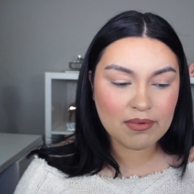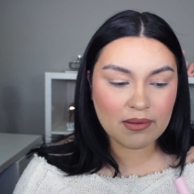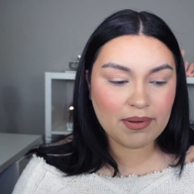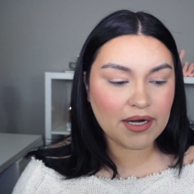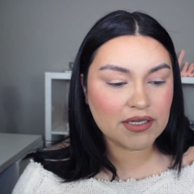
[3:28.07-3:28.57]

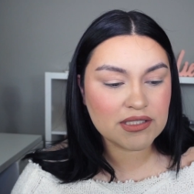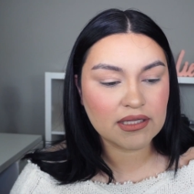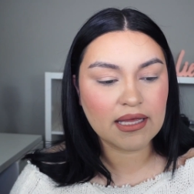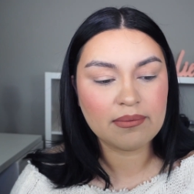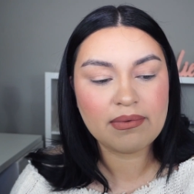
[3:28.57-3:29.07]
compared
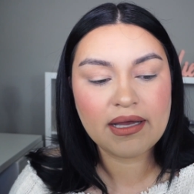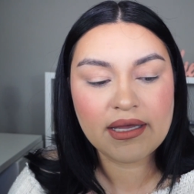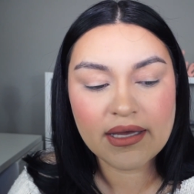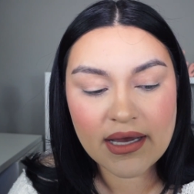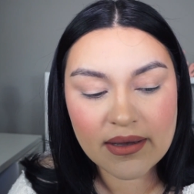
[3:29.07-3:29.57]
to like
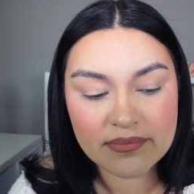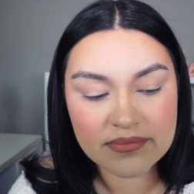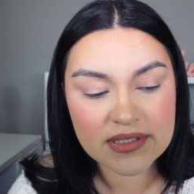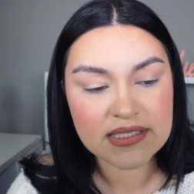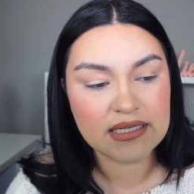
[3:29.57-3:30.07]
my
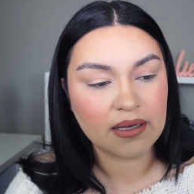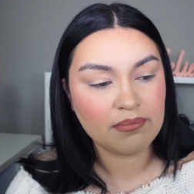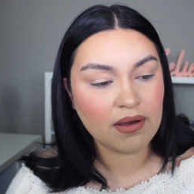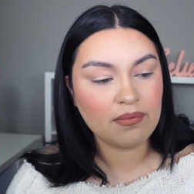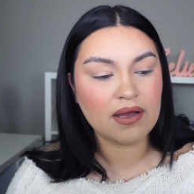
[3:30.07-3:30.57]

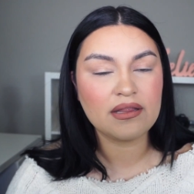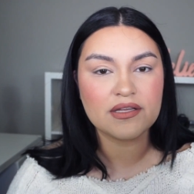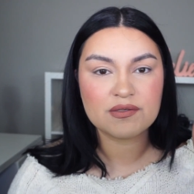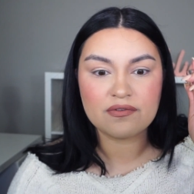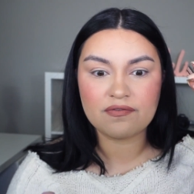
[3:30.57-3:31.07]
Sigma one.
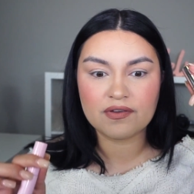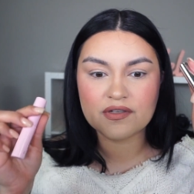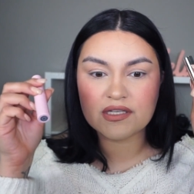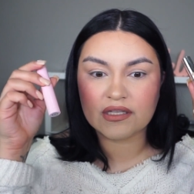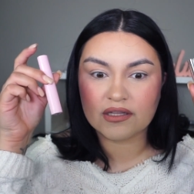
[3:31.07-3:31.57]
This one
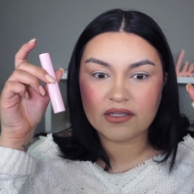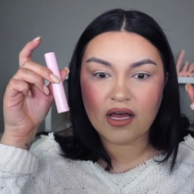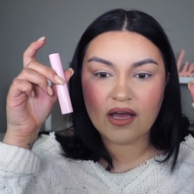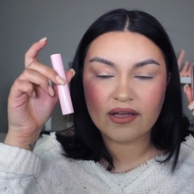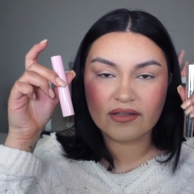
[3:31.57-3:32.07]
feels a
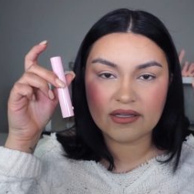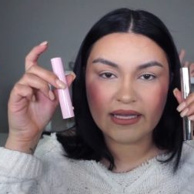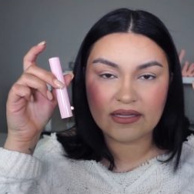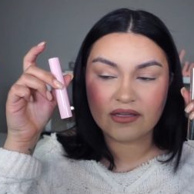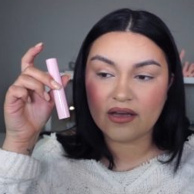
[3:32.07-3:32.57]
lot
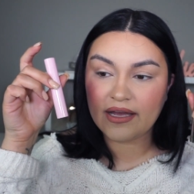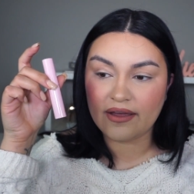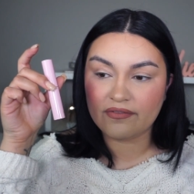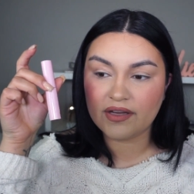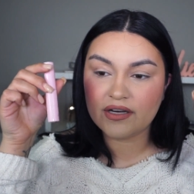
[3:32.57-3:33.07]

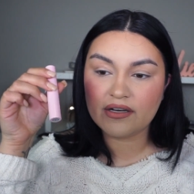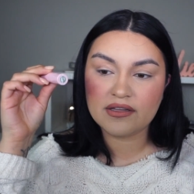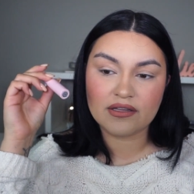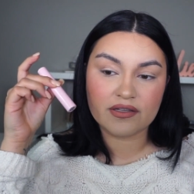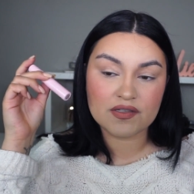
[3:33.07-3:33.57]
heavier
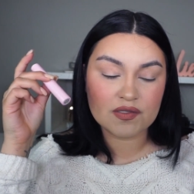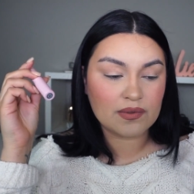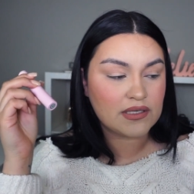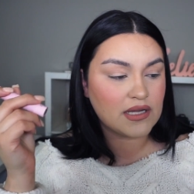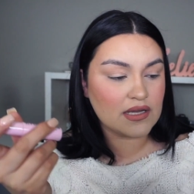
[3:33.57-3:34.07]
than this
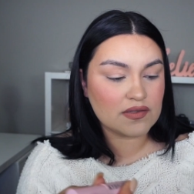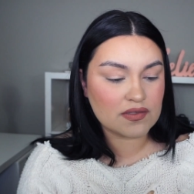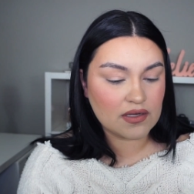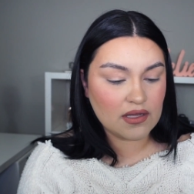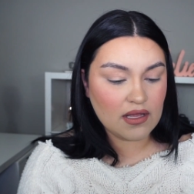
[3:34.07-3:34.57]
one
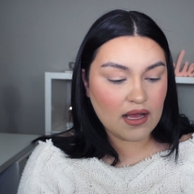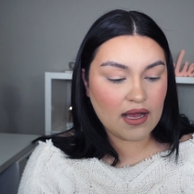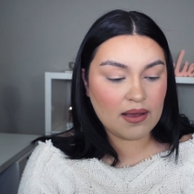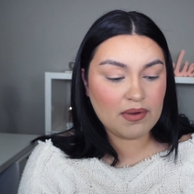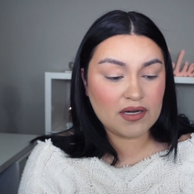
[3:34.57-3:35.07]
does,
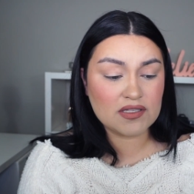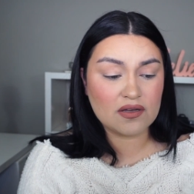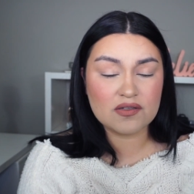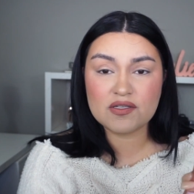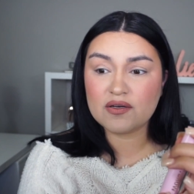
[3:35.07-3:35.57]
and it's
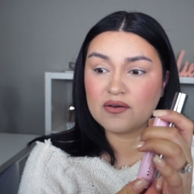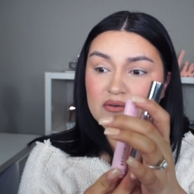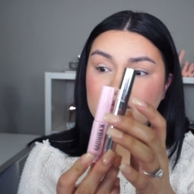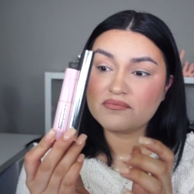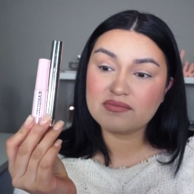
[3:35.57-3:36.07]

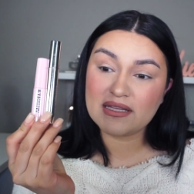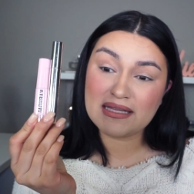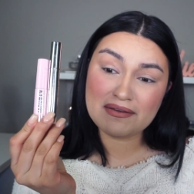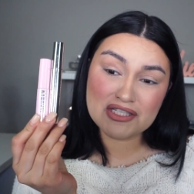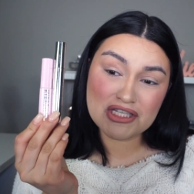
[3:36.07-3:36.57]
also
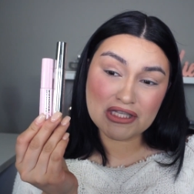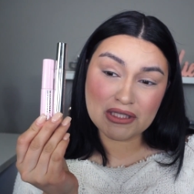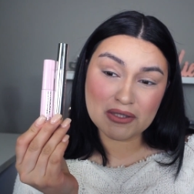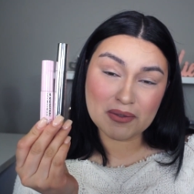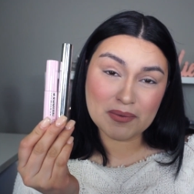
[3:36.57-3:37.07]
bien
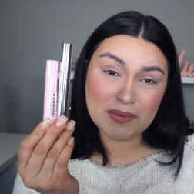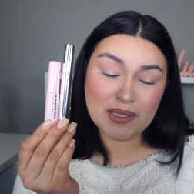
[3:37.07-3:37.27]
chiquitito.